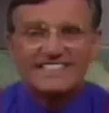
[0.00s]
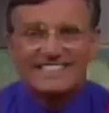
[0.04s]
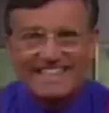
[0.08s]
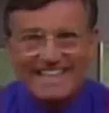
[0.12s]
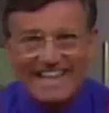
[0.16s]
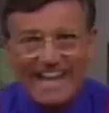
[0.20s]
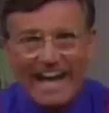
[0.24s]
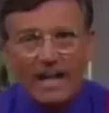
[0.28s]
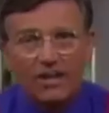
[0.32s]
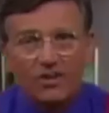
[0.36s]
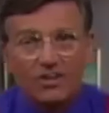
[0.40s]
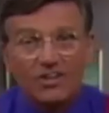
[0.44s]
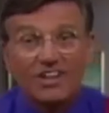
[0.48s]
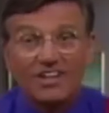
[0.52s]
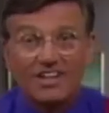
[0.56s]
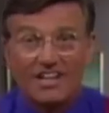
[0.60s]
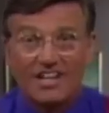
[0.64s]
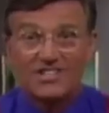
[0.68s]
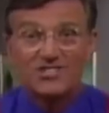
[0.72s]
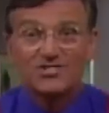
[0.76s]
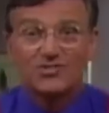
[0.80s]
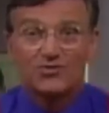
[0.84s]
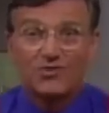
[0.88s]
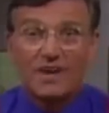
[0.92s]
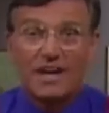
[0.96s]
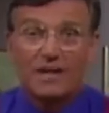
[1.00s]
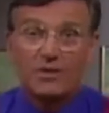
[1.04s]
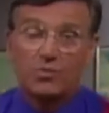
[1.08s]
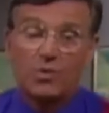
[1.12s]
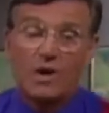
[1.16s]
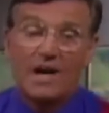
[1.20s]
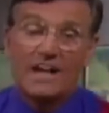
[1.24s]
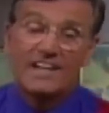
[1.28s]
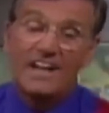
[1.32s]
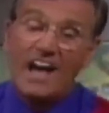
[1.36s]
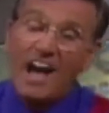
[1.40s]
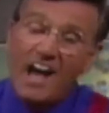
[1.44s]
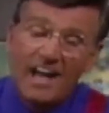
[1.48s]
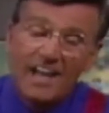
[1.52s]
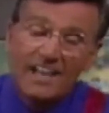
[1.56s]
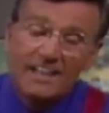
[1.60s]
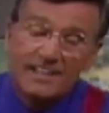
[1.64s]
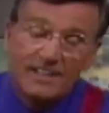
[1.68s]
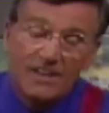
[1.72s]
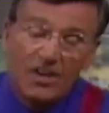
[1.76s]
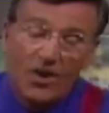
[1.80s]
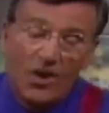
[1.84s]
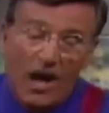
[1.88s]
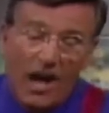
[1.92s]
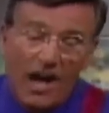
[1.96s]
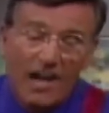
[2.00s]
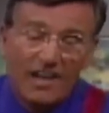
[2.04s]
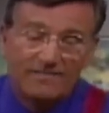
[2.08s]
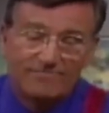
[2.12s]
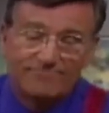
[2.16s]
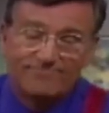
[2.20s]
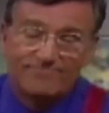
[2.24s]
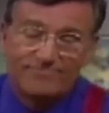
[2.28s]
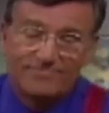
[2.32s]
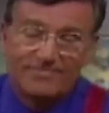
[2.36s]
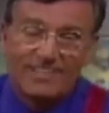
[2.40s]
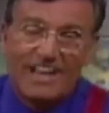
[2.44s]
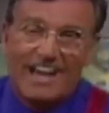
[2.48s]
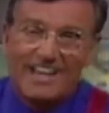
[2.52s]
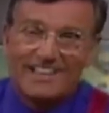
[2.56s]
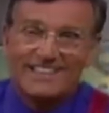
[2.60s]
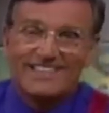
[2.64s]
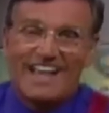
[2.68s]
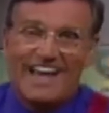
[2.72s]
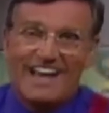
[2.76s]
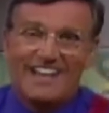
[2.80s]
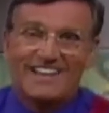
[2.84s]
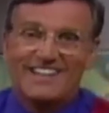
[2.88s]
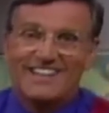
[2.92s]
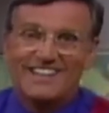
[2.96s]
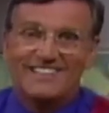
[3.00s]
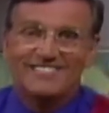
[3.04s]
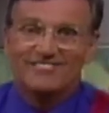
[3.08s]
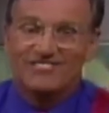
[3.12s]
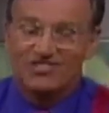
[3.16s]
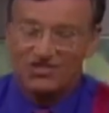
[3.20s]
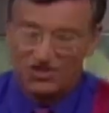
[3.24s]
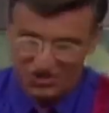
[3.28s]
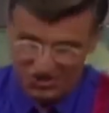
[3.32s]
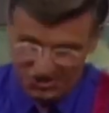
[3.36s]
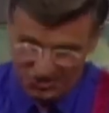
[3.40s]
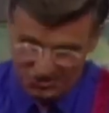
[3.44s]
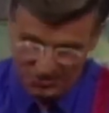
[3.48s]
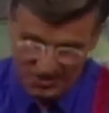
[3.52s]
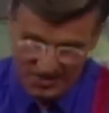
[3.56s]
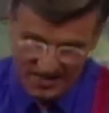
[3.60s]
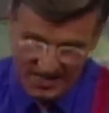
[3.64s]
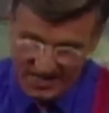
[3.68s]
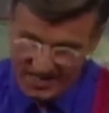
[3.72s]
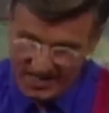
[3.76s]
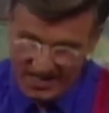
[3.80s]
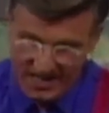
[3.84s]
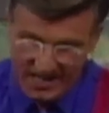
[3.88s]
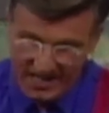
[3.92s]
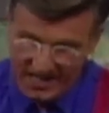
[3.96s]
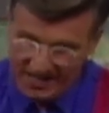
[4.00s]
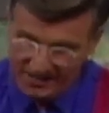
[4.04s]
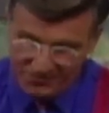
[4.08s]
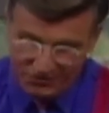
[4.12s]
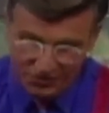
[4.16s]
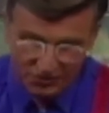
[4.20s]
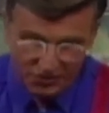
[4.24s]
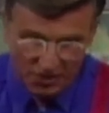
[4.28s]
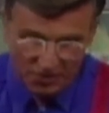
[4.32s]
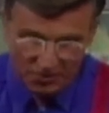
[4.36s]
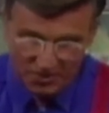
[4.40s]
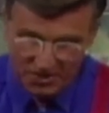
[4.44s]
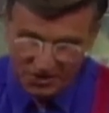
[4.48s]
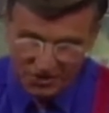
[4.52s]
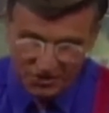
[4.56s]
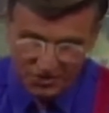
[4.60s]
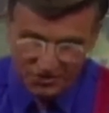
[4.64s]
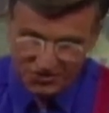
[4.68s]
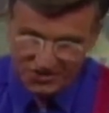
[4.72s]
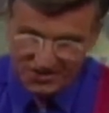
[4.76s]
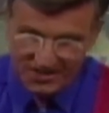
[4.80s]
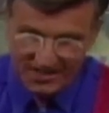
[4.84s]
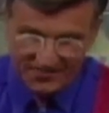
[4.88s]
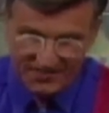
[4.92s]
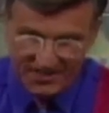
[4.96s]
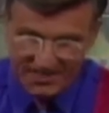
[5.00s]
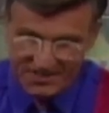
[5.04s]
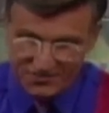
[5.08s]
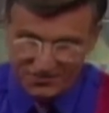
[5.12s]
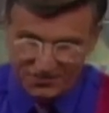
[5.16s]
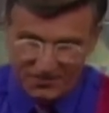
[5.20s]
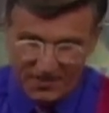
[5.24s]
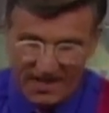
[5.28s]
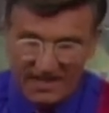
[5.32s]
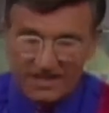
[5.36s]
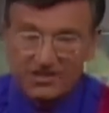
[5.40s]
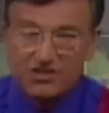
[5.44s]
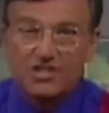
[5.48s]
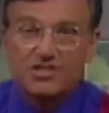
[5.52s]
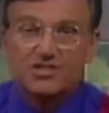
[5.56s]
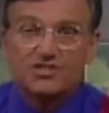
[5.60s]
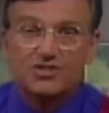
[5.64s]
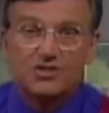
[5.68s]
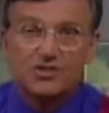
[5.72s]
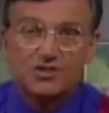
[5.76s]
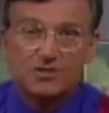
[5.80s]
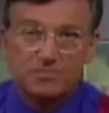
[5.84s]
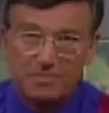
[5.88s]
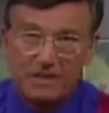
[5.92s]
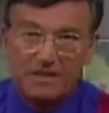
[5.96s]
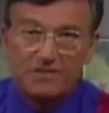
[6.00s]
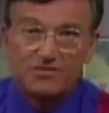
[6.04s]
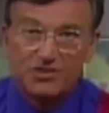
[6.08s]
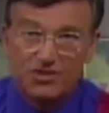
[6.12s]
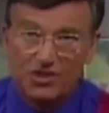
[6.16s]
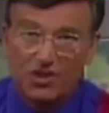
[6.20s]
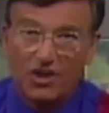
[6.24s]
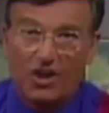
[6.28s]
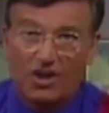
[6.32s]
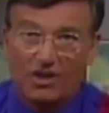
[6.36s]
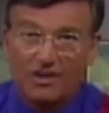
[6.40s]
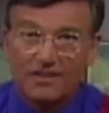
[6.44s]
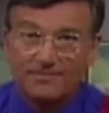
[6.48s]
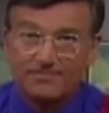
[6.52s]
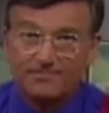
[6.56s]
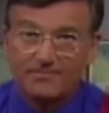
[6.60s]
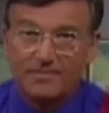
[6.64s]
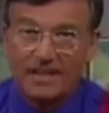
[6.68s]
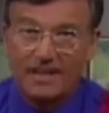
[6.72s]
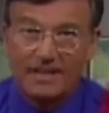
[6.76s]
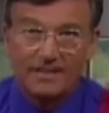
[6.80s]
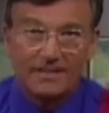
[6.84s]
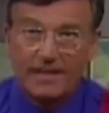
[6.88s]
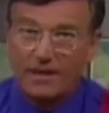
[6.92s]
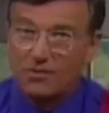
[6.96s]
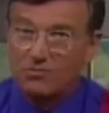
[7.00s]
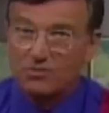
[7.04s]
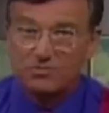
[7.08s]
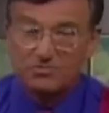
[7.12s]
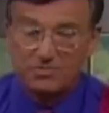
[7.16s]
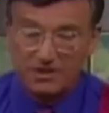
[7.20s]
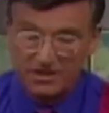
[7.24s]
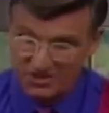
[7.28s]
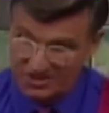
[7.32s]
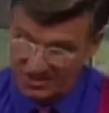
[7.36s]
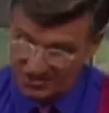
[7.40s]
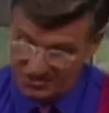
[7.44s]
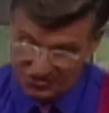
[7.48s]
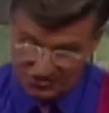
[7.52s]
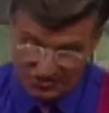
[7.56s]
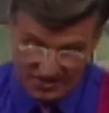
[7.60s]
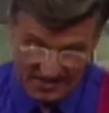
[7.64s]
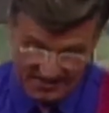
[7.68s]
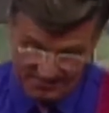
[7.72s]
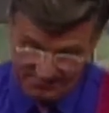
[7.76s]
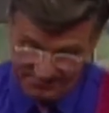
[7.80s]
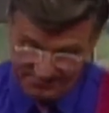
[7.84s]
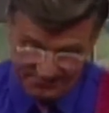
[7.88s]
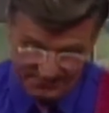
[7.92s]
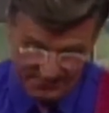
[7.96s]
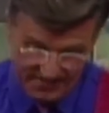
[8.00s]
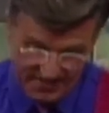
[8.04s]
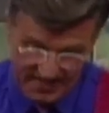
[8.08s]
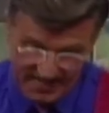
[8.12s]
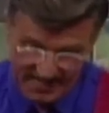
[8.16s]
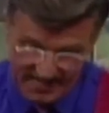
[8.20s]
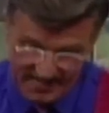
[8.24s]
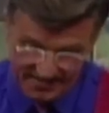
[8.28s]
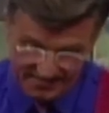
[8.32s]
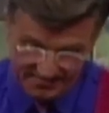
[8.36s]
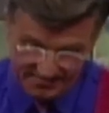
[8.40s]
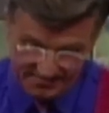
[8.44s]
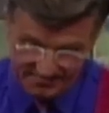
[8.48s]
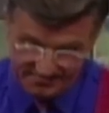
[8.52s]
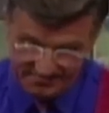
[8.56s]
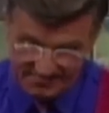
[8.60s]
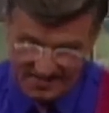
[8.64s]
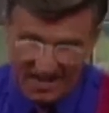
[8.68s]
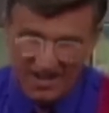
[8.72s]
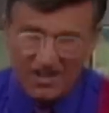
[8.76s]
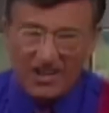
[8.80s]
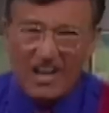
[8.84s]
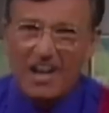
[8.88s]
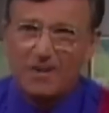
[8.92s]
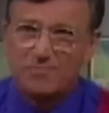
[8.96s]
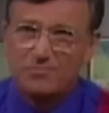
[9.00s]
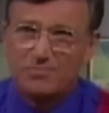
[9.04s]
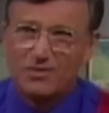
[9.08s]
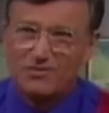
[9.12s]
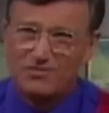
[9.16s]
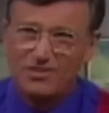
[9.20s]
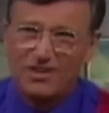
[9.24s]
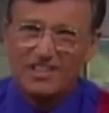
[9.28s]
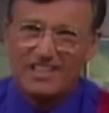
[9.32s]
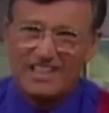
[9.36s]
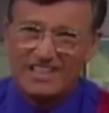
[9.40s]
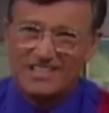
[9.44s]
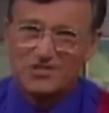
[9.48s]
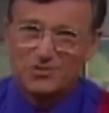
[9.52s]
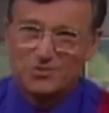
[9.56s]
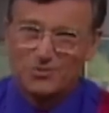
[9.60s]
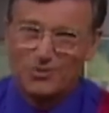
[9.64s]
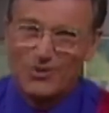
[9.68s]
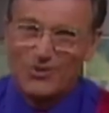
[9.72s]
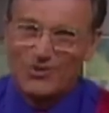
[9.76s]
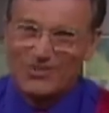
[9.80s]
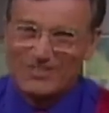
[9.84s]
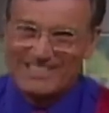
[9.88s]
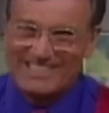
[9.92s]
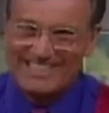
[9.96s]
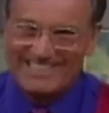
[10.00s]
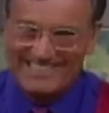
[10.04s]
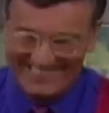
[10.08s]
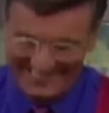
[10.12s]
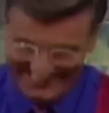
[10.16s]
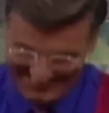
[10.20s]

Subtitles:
de-alkalized red wine. I like that in the stew. If you don't want to use that, that's fine. Just use beef stock, and that would be just great. And I prefer that to water.